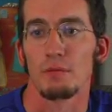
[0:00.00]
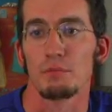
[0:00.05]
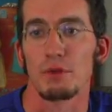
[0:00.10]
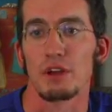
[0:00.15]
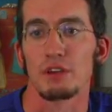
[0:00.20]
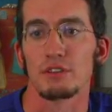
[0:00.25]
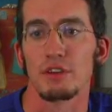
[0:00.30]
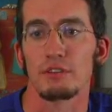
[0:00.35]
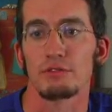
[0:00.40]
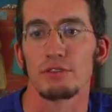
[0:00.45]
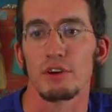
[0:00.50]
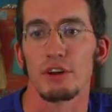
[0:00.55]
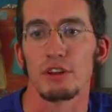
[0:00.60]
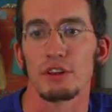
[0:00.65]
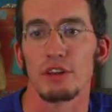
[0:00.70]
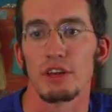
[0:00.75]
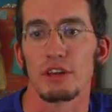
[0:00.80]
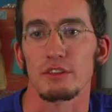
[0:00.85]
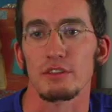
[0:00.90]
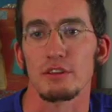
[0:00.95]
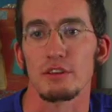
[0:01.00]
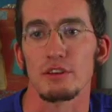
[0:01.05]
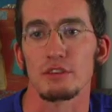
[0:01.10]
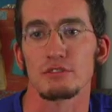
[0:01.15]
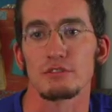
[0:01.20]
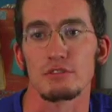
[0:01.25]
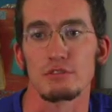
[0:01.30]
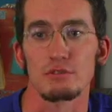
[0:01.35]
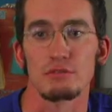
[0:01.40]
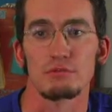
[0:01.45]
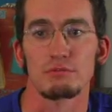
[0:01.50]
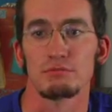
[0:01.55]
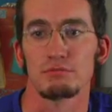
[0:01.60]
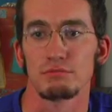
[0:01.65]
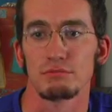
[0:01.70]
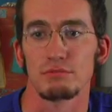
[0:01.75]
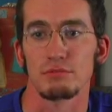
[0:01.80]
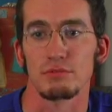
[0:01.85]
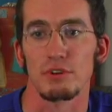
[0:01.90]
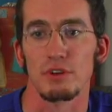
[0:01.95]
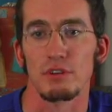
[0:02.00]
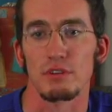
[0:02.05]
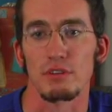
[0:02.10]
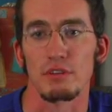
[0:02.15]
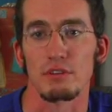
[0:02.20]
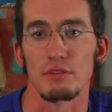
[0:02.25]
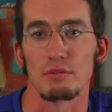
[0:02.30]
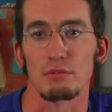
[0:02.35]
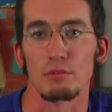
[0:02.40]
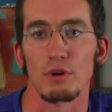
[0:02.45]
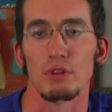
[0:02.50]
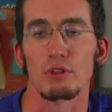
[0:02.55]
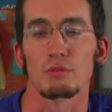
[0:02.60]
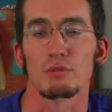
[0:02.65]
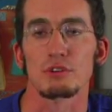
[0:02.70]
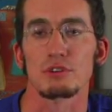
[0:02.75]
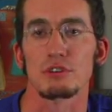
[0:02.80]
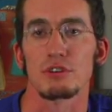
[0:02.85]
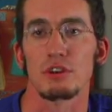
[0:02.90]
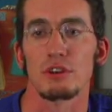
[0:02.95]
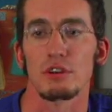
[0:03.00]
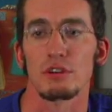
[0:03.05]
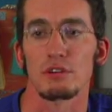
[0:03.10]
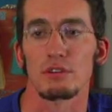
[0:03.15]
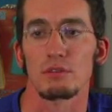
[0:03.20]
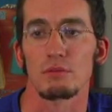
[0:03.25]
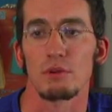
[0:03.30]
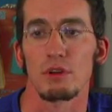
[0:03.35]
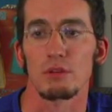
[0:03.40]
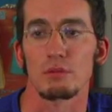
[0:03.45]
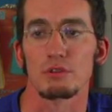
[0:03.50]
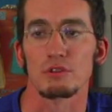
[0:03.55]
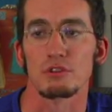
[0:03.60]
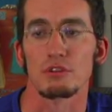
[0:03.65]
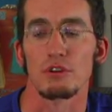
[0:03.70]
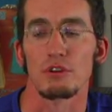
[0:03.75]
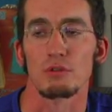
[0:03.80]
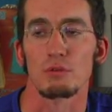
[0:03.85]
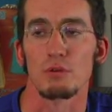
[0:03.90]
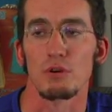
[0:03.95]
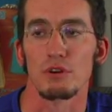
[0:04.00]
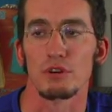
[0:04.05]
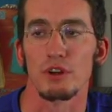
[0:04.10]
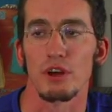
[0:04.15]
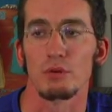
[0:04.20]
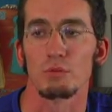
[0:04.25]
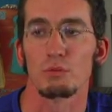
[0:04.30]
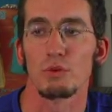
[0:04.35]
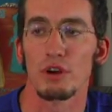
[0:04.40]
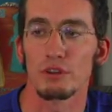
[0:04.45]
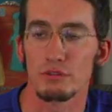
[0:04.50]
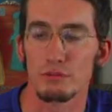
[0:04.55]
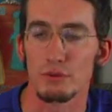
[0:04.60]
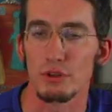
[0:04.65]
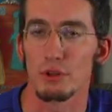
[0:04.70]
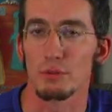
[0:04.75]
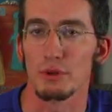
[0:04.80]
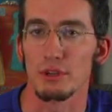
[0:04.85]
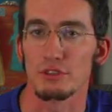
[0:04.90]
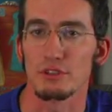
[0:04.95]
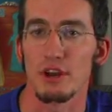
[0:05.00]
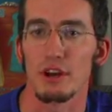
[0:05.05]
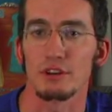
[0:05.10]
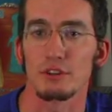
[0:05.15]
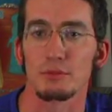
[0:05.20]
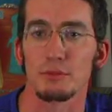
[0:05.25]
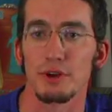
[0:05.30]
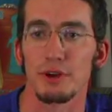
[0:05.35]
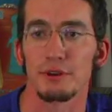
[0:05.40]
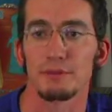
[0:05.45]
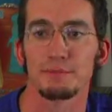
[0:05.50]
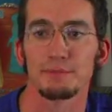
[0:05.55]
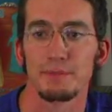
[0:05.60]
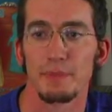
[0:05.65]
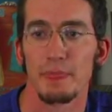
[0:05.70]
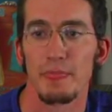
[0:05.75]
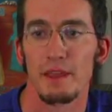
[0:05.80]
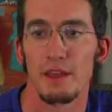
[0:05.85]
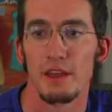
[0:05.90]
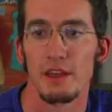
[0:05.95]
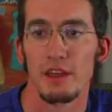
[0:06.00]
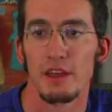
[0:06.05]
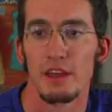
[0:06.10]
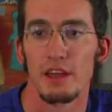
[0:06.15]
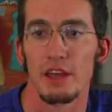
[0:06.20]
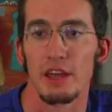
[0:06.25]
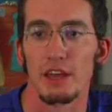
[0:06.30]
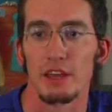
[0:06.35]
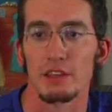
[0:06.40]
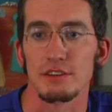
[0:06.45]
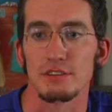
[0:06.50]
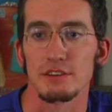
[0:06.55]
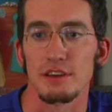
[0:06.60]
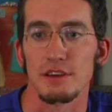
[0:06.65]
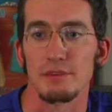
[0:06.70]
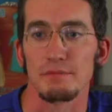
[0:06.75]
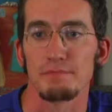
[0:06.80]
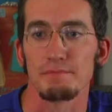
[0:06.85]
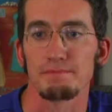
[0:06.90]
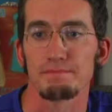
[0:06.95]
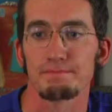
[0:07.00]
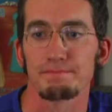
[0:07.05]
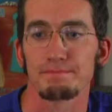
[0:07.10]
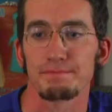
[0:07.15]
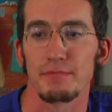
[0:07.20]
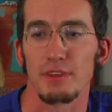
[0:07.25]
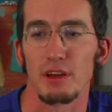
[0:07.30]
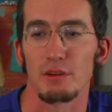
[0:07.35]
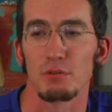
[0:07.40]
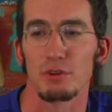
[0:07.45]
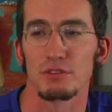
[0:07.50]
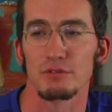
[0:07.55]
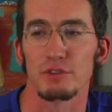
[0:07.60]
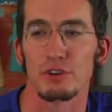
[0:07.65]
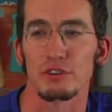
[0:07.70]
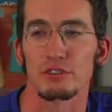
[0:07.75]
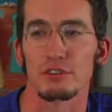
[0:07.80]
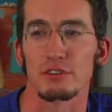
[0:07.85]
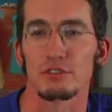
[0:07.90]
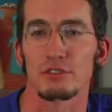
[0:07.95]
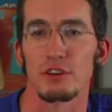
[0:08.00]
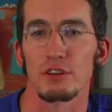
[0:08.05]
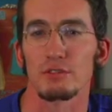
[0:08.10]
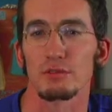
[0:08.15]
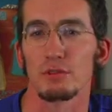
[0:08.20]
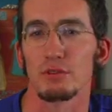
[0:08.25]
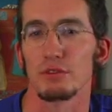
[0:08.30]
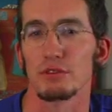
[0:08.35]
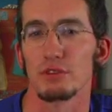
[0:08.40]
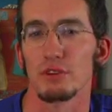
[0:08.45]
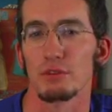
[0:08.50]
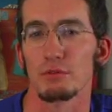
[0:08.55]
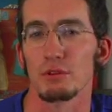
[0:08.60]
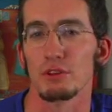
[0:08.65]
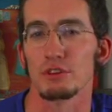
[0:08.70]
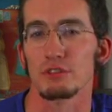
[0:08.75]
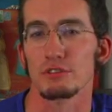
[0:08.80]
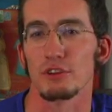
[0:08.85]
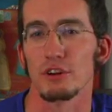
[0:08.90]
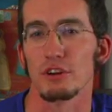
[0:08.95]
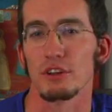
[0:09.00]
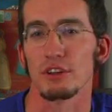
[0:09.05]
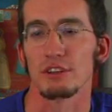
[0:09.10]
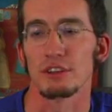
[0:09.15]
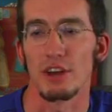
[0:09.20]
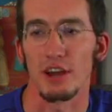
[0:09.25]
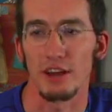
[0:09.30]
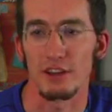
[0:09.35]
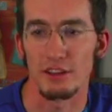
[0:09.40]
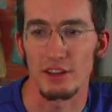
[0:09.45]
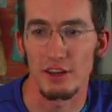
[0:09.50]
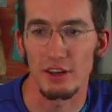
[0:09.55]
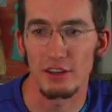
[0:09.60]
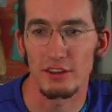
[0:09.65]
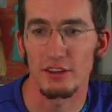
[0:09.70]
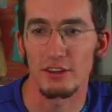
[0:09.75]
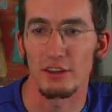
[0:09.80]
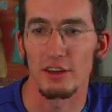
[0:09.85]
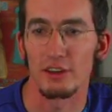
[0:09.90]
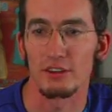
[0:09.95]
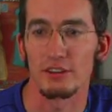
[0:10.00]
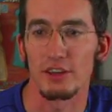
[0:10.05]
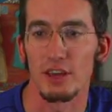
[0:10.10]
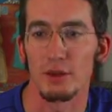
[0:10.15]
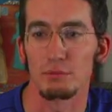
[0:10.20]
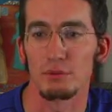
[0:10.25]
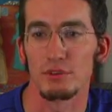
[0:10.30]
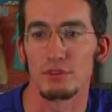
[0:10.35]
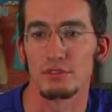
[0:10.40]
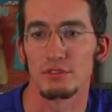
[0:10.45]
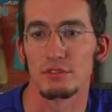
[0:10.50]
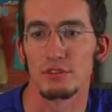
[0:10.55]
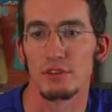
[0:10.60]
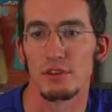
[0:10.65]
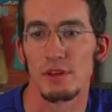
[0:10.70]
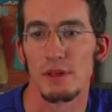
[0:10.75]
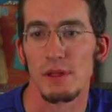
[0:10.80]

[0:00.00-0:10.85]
because I felt like the issue, the, whether we should whether we should go to war or not, wasn't really being talked about, and um, I wasn't very successful in, in, really starting a dialogue on campus